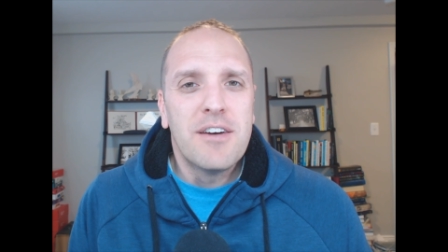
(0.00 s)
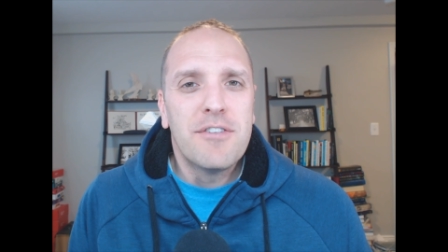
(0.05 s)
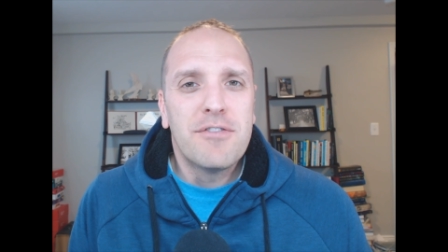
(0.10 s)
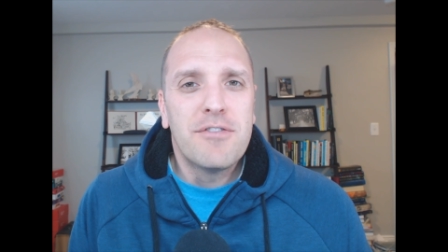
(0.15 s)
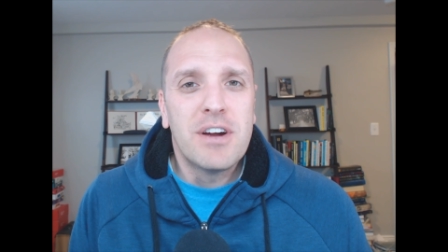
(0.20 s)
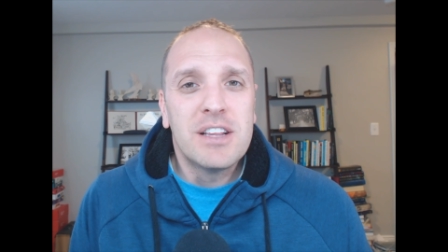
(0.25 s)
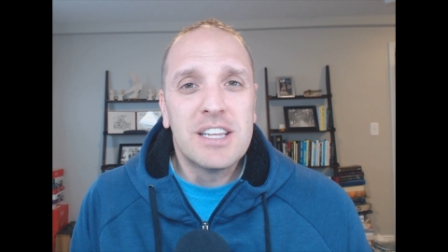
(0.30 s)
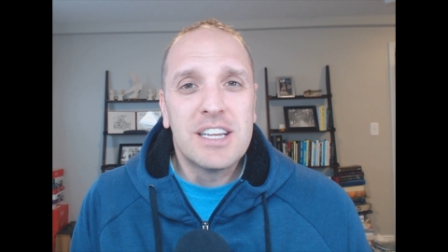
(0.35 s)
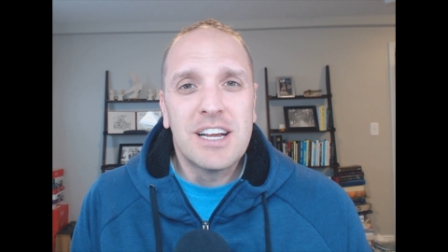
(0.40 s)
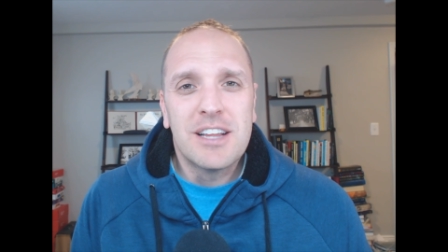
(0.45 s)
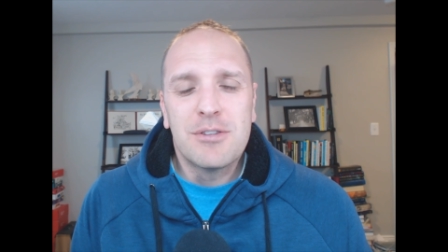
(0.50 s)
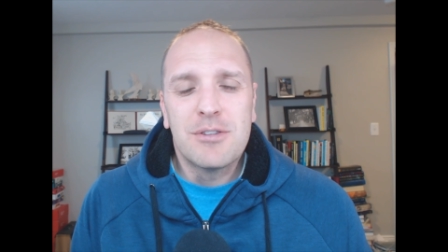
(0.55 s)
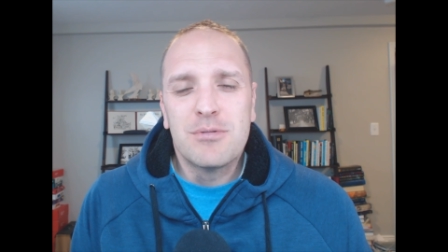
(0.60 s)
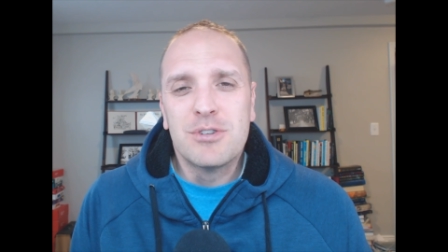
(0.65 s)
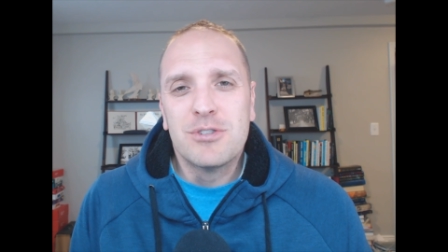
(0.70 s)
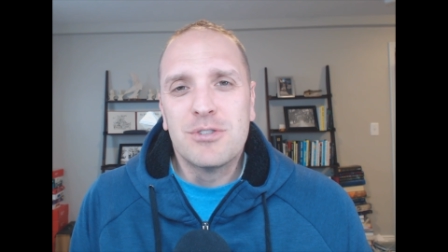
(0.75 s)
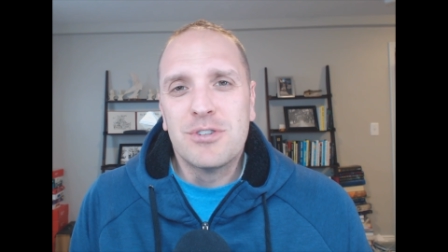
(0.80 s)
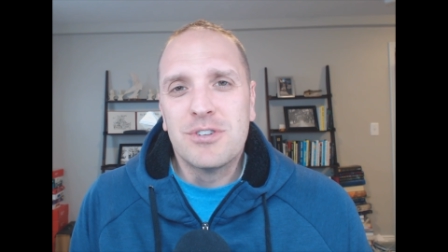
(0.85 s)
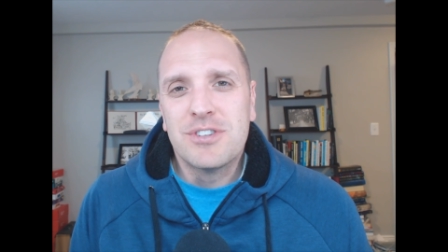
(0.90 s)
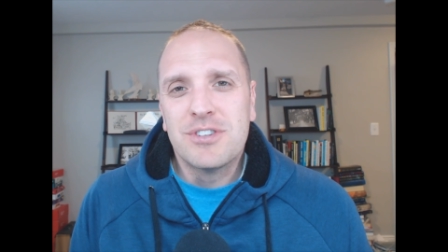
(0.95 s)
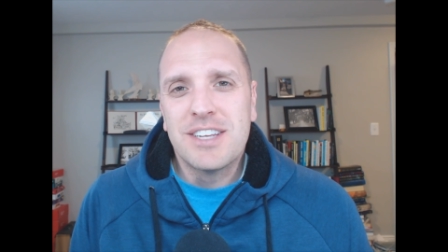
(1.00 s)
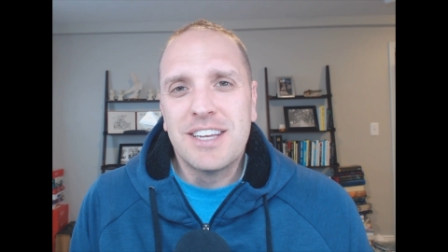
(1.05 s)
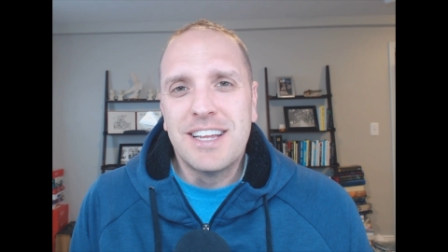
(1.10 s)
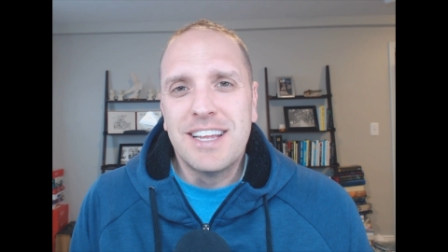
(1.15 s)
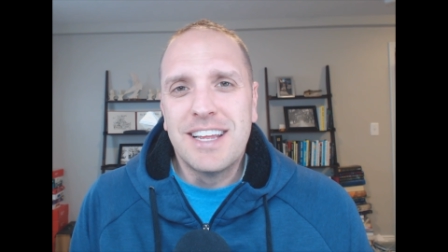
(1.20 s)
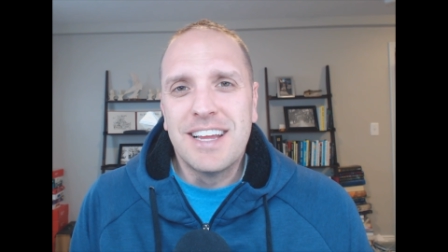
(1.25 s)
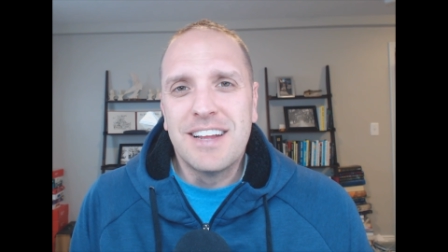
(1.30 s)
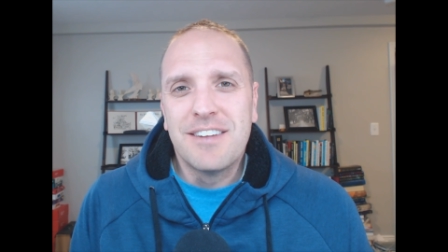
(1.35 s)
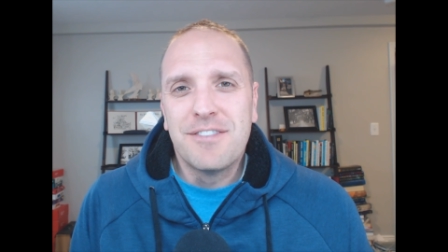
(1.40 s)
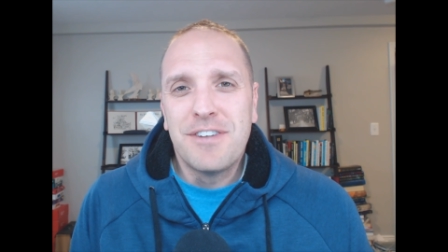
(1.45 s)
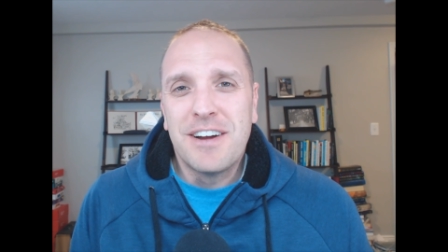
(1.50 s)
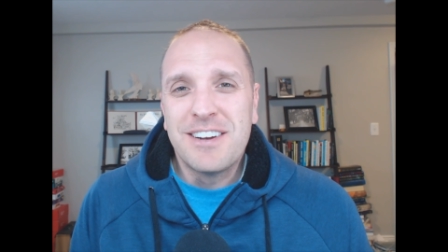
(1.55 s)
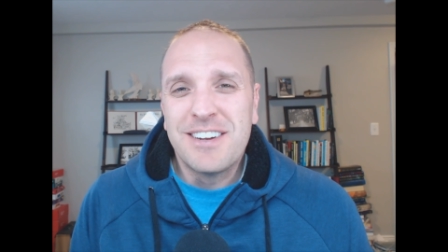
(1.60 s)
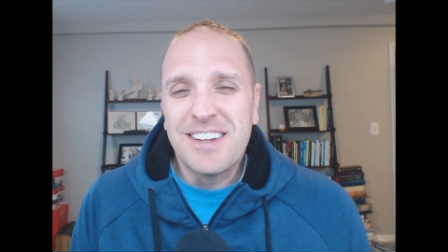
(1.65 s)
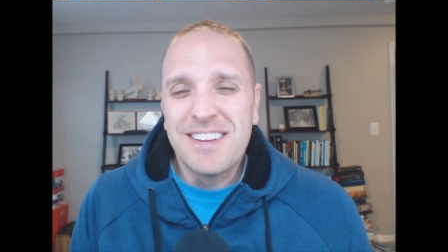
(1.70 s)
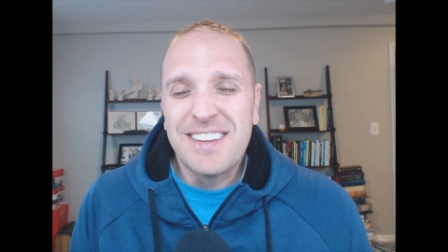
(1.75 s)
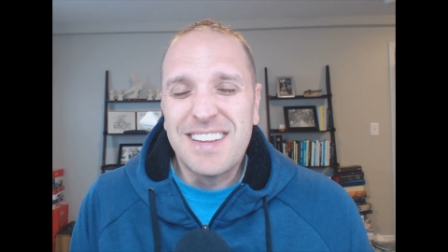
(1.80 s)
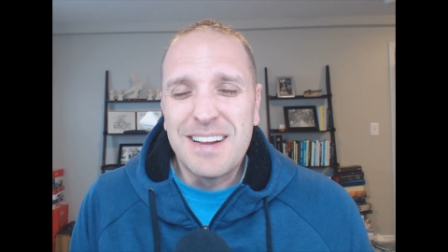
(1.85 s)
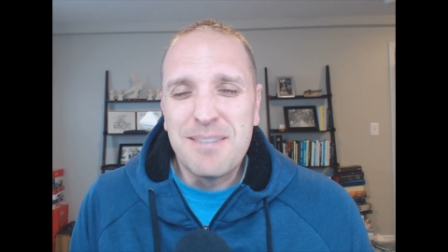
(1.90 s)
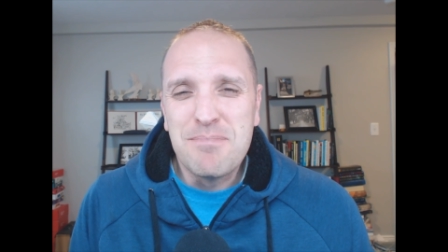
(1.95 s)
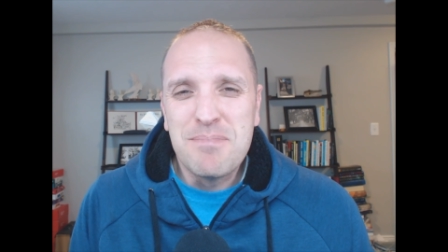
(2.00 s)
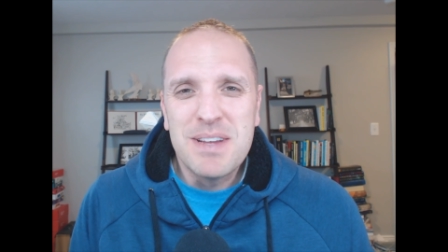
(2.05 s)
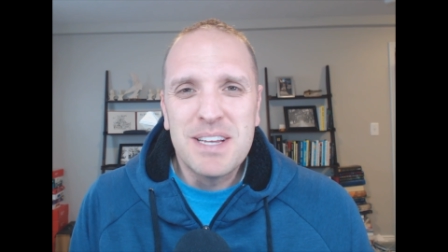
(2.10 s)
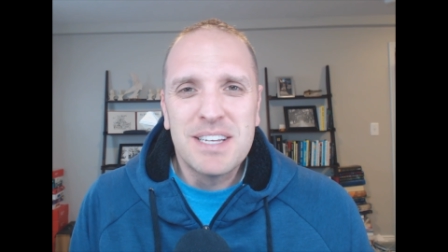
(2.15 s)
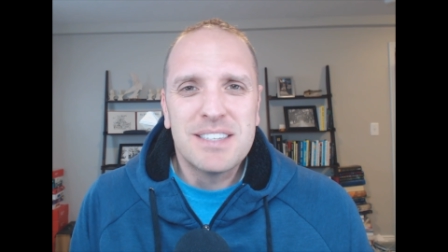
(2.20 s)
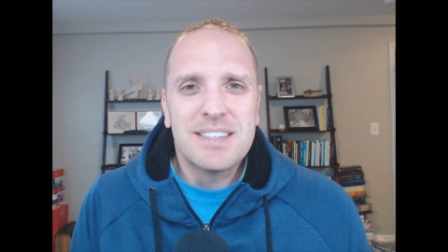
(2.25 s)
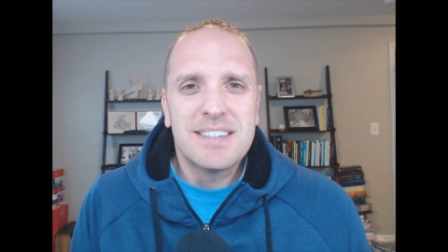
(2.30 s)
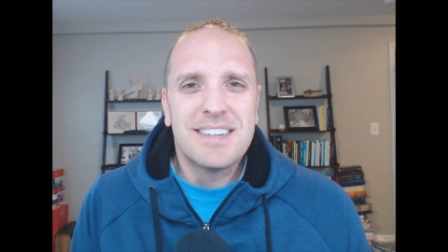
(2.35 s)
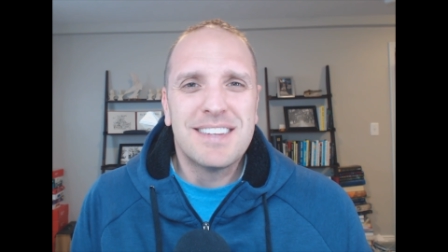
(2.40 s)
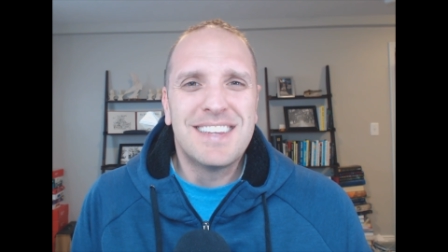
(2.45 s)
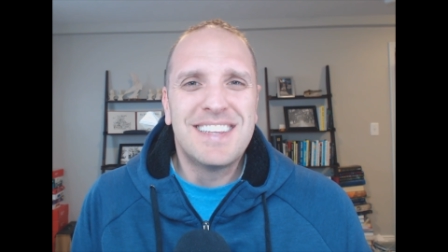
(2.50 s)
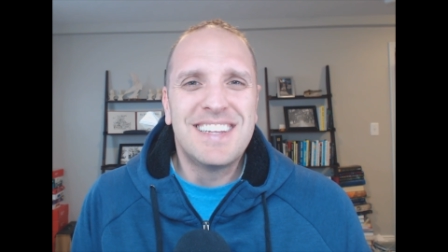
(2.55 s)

Finally got the results and found out that I missed